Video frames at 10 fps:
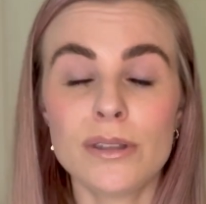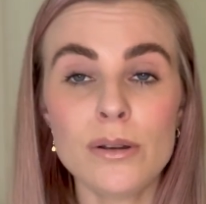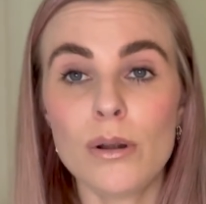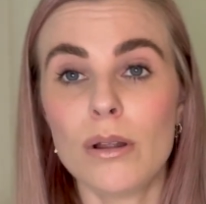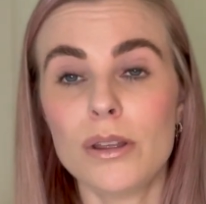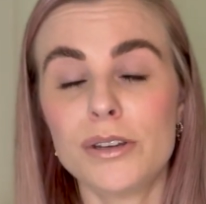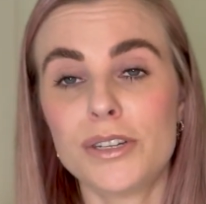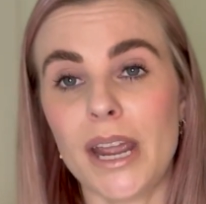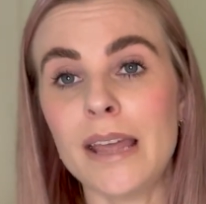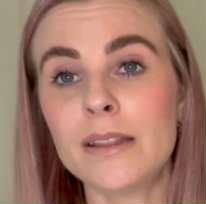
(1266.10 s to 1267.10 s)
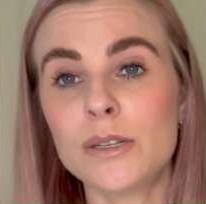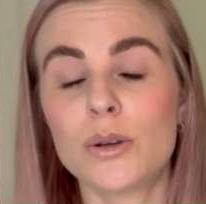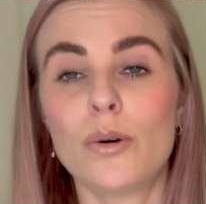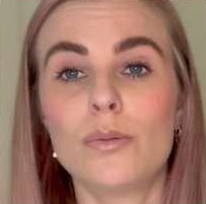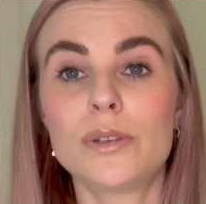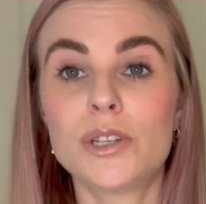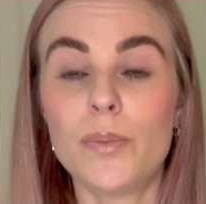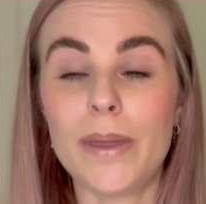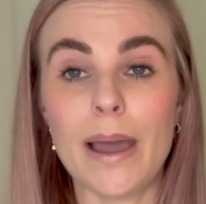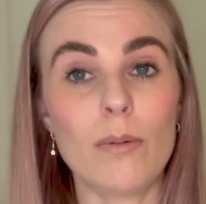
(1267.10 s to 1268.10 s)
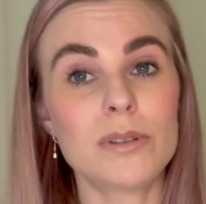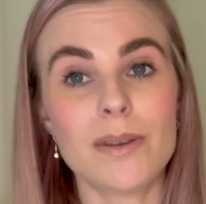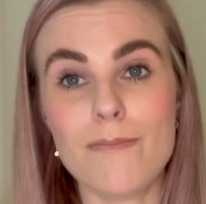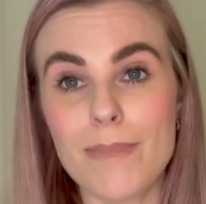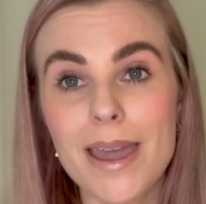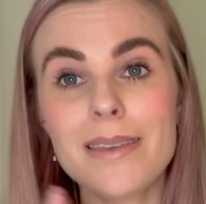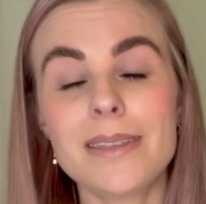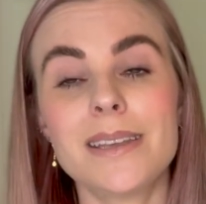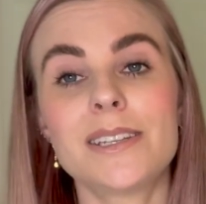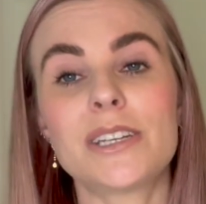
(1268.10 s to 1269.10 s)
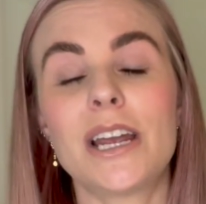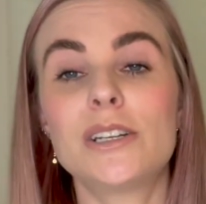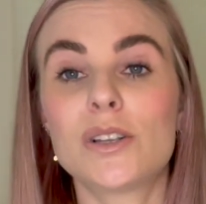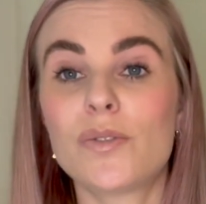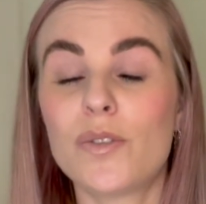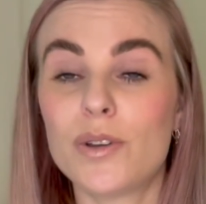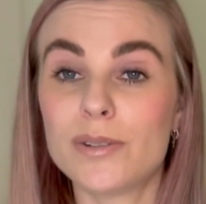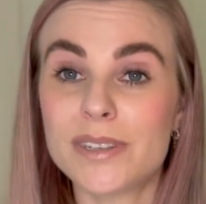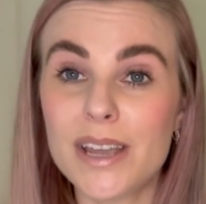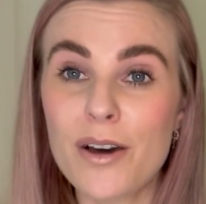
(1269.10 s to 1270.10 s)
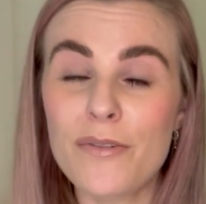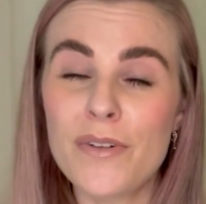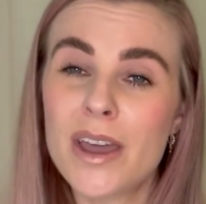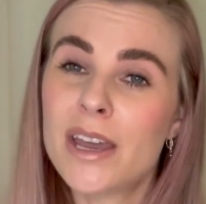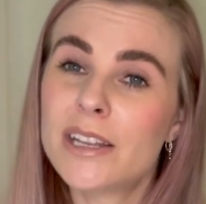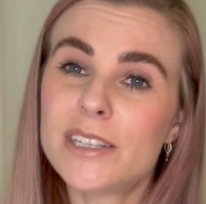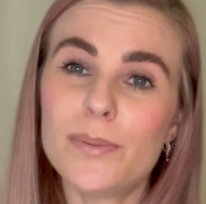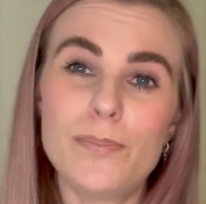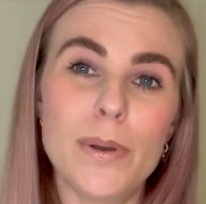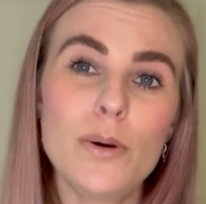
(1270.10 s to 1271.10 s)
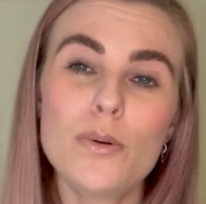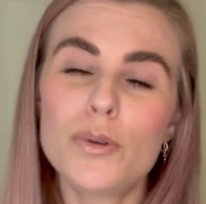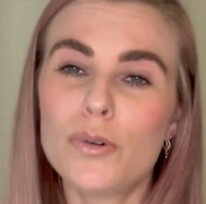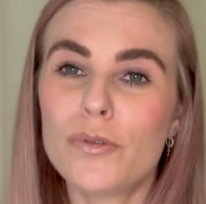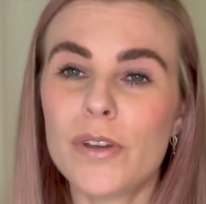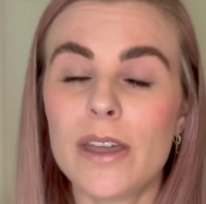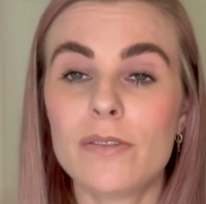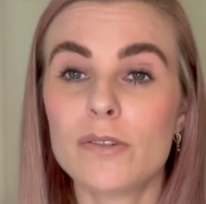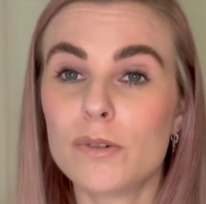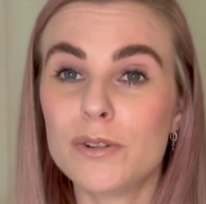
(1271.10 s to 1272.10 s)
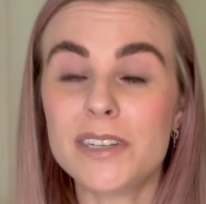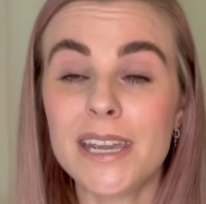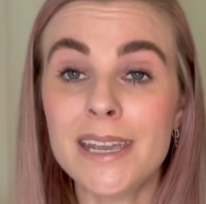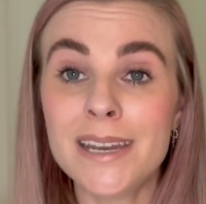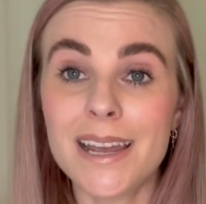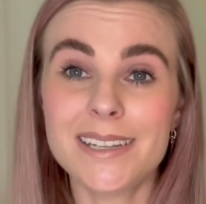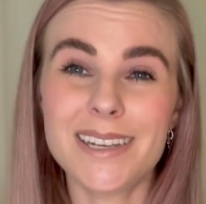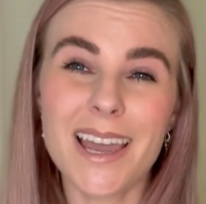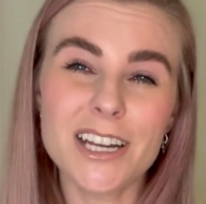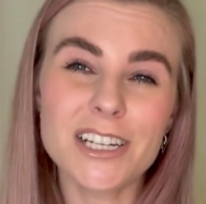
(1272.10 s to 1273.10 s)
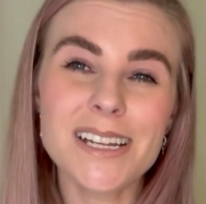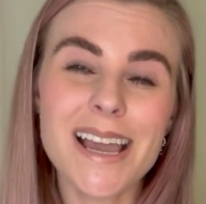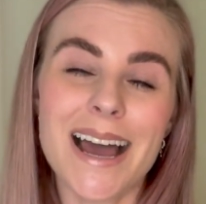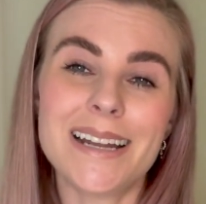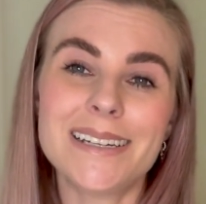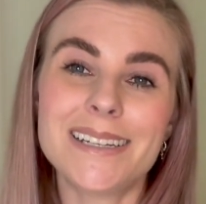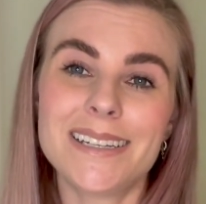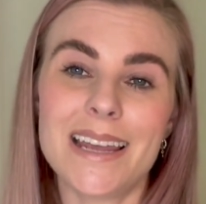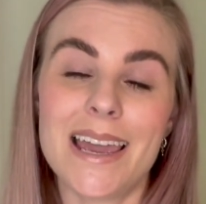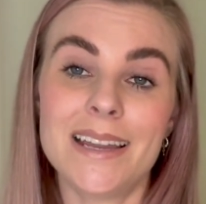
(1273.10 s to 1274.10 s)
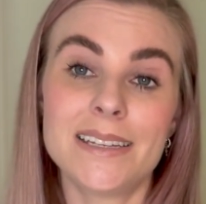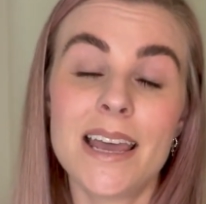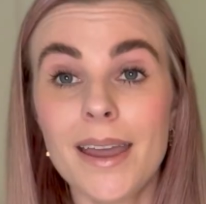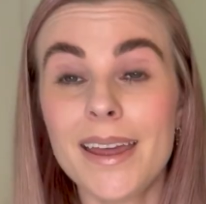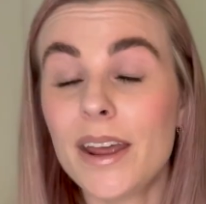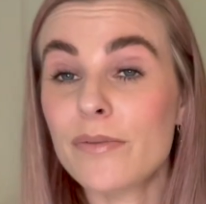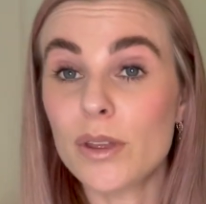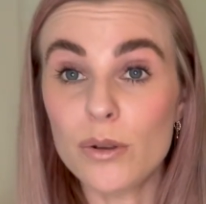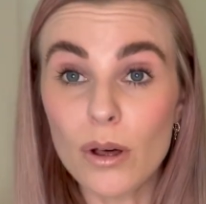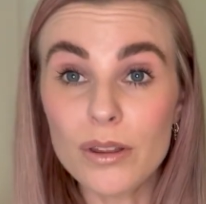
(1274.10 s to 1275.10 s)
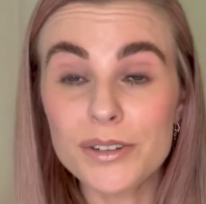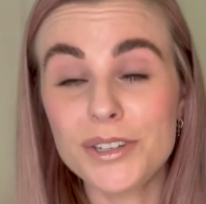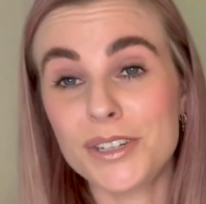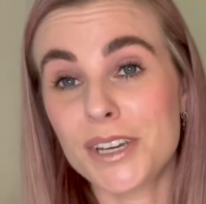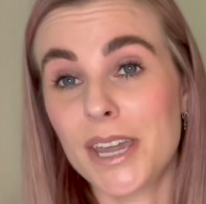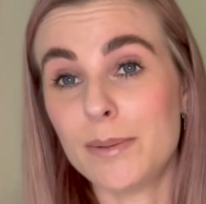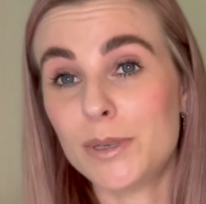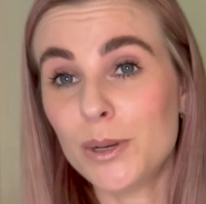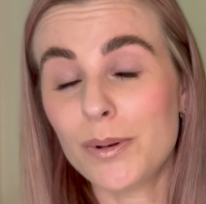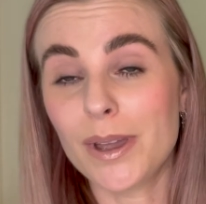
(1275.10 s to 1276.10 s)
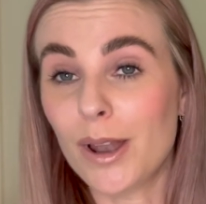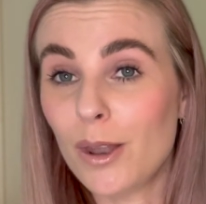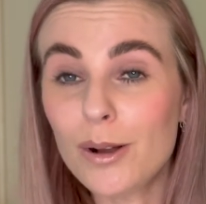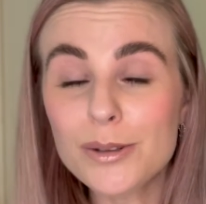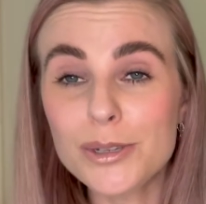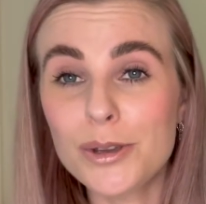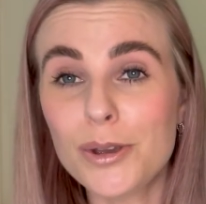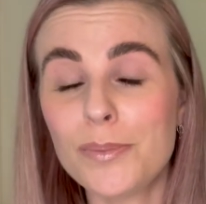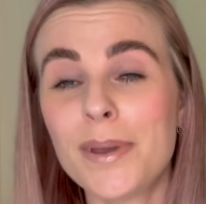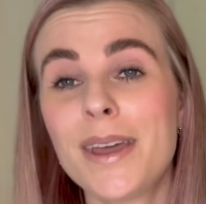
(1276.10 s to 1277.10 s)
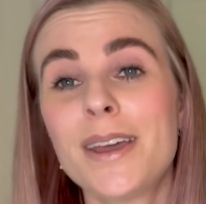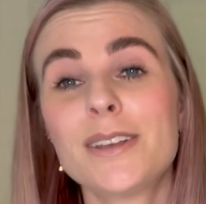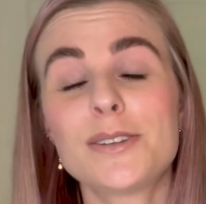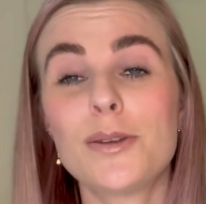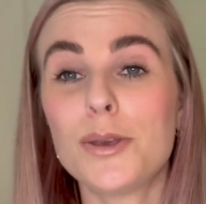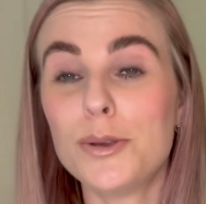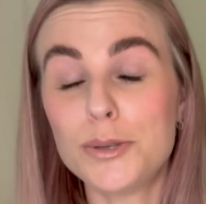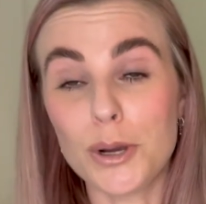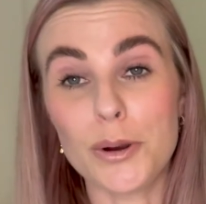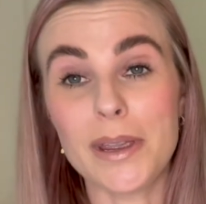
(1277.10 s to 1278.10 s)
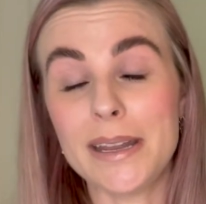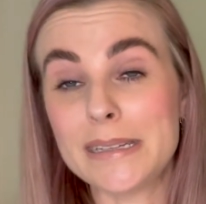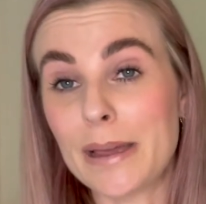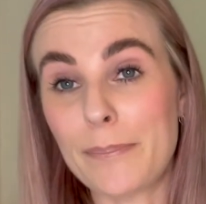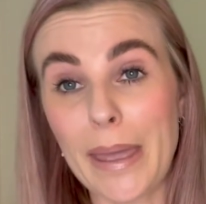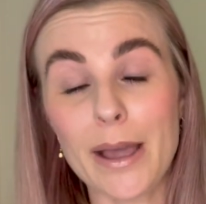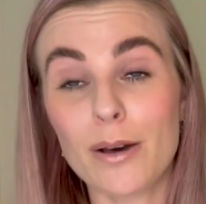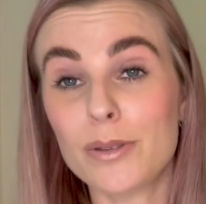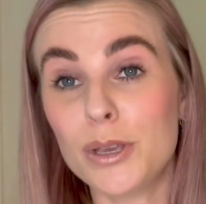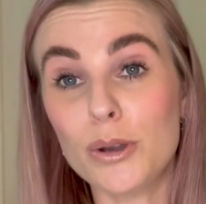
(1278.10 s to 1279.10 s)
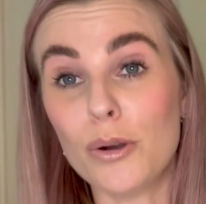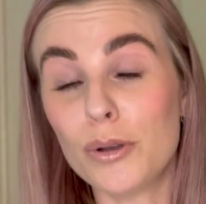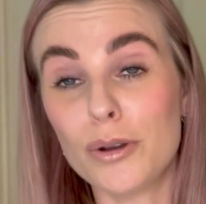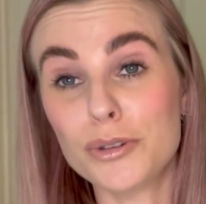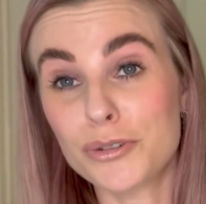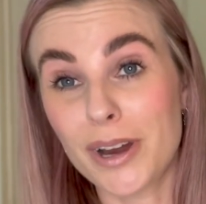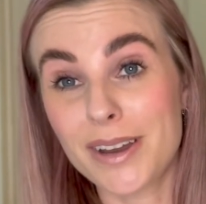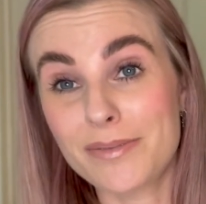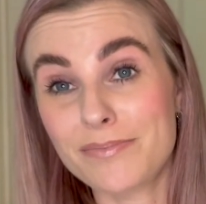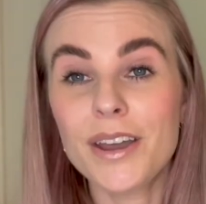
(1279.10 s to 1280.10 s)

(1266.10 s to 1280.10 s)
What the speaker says: the knowledge, and the tools to be able to make these changes for yourself, to build your forever routine, and to actually understand and have the knowledge to keep doing it long term so that you don't end up back on the yo-yo train.